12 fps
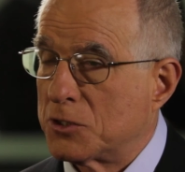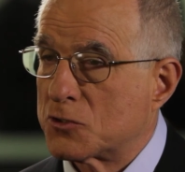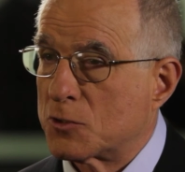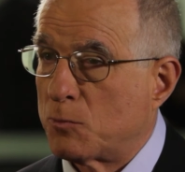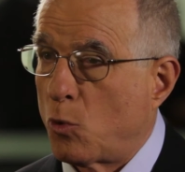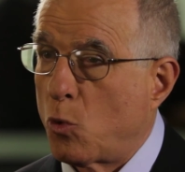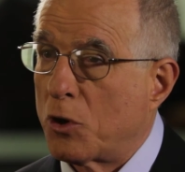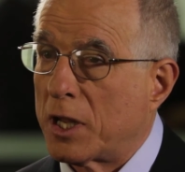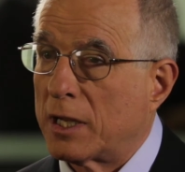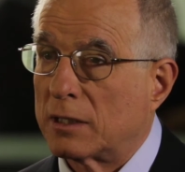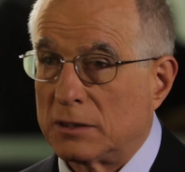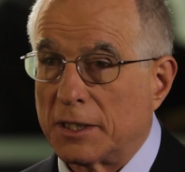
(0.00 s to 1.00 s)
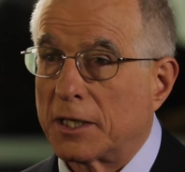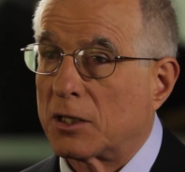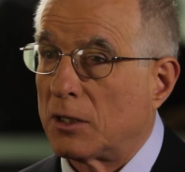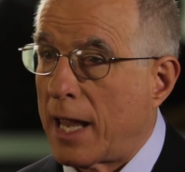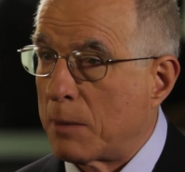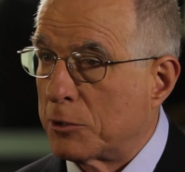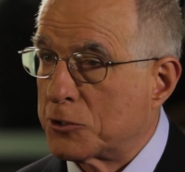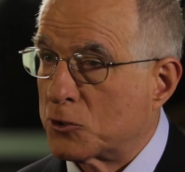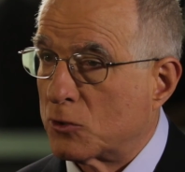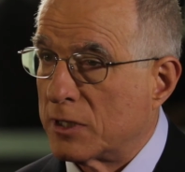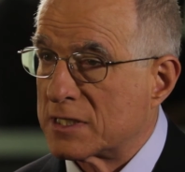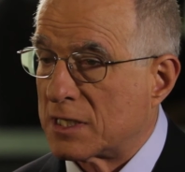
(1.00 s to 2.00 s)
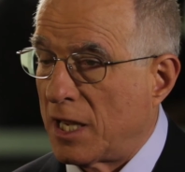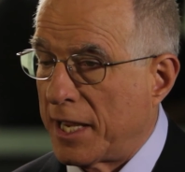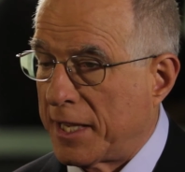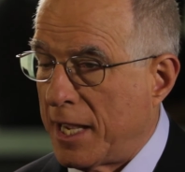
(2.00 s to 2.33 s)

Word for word: to supporting clinical laboratories like